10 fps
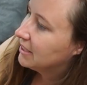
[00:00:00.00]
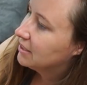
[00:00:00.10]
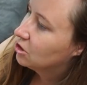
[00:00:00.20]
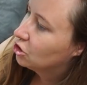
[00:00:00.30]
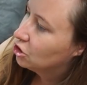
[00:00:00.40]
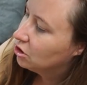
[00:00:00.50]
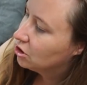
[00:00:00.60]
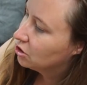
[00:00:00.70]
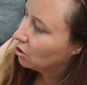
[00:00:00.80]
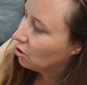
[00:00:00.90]
It's
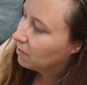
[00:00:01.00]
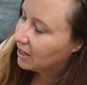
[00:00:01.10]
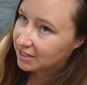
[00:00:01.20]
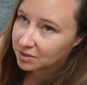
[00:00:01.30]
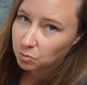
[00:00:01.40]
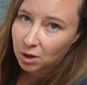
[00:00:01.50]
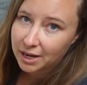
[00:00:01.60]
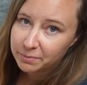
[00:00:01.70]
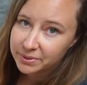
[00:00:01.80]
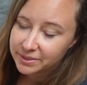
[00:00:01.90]
sugar soap as
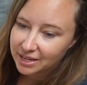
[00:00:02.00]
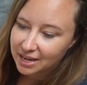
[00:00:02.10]
wipes,